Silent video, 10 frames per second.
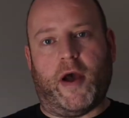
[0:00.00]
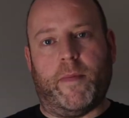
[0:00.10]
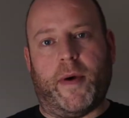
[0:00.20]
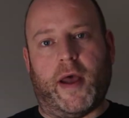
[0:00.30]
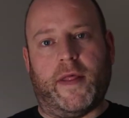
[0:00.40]

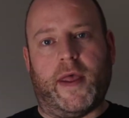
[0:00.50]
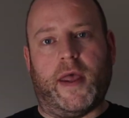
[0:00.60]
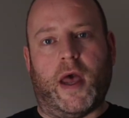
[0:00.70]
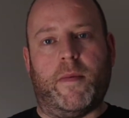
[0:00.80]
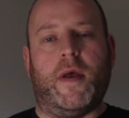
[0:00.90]
out by
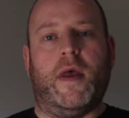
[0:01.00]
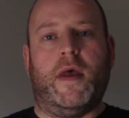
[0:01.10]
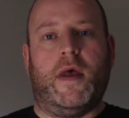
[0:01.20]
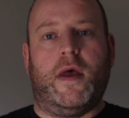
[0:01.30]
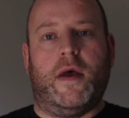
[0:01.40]
the um,
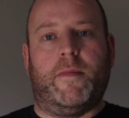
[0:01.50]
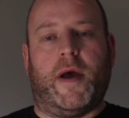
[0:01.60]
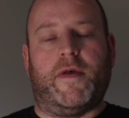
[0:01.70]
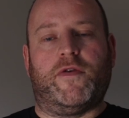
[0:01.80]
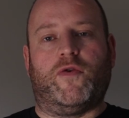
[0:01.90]

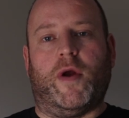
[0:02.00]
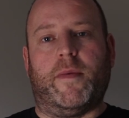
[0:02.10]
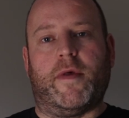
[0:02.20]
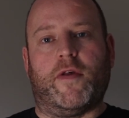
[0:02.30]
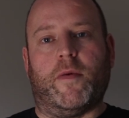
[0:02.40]
by the
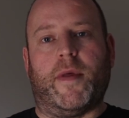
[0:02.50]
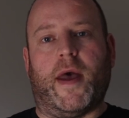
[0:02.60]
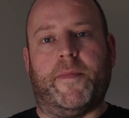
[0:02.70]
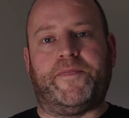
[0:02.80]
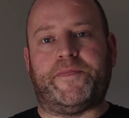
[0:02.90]
stream that's up
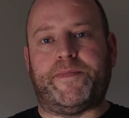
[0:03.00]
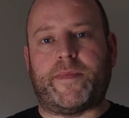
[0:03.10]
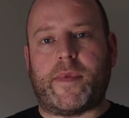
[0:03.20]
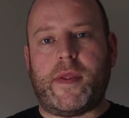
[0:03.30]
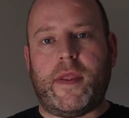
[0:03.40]
there.
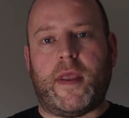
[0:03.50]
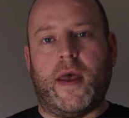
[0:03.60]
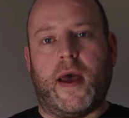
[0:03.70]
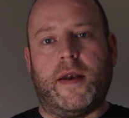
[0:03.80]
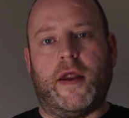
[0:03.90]

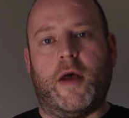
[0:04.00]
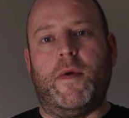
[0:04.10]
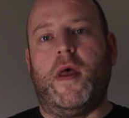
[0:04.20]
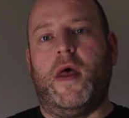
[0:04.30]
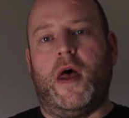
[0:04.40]
And
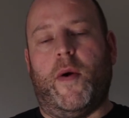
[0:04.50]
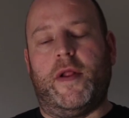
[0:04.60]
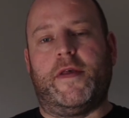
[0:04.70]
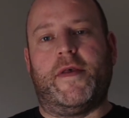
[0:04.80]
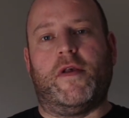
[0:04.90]
um, I
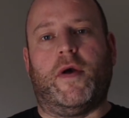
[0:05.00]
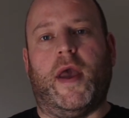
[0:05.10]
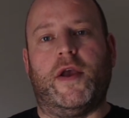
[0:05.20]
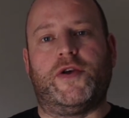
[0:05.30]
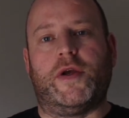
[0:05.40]
went to this
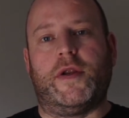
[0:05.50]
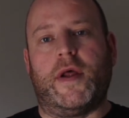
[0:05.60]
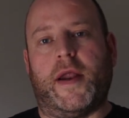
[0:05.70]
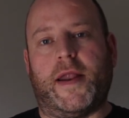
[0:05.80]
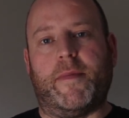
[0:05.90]

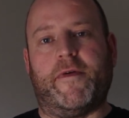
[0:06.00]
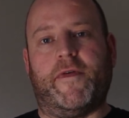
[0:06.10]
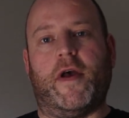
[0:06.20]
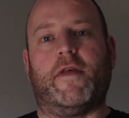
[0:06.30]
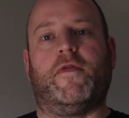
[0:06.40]
location, I did my
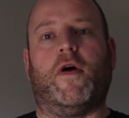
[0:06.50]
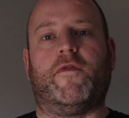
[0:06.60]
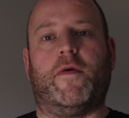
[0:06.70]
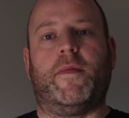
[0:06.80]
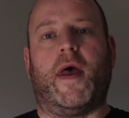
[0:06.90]
first
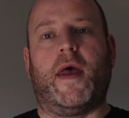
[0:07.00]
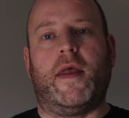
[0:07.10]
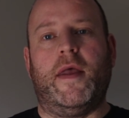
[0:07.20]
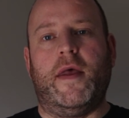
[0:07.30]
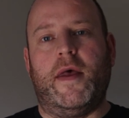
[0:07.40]
vlog from
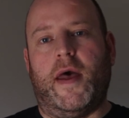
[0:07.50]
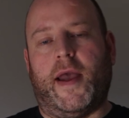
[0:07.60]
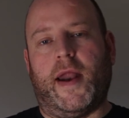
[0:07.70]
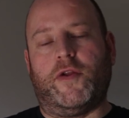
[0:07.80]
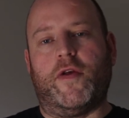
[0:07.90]
there.
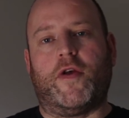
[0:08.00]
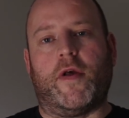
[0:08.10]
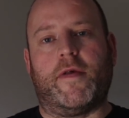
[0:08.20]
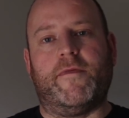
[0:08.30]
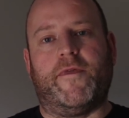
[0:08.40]
Again, I just
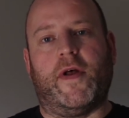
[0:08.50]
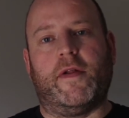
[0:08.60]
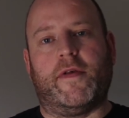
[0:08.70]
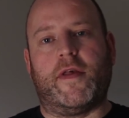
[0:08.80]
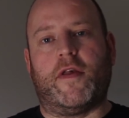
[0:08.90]
got some
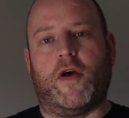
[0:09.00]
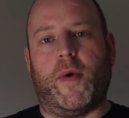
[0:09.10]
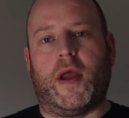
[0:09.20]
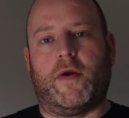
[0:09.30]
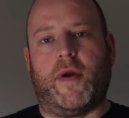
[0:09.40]
filters,
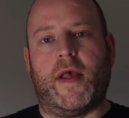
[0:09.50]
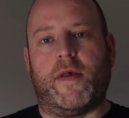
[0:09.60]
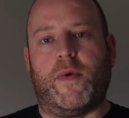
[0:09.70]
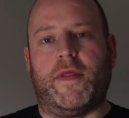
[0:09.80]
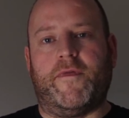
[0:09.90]
so I went
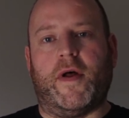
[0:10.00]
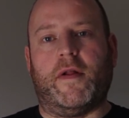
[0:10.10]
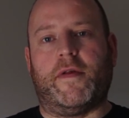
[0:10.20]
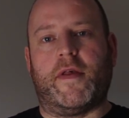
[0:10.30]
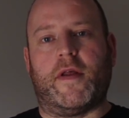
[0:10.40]
crazy with the
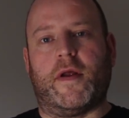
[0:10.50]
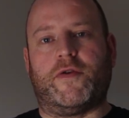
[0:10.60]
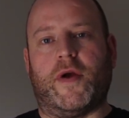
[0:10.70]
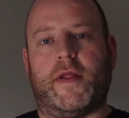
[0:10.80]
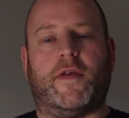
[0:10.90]
filters, and I
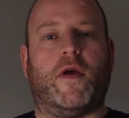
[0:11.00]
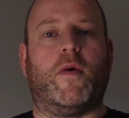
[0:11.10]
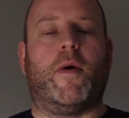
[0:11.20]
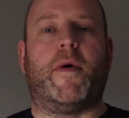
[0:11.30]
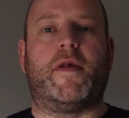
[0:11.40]
tried
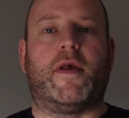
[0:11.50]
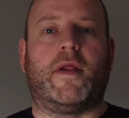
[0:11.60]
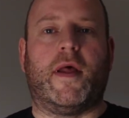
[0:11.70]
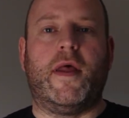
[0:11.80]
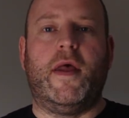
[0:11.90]
to uh,
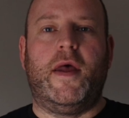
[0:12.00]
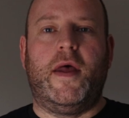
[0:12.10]
basically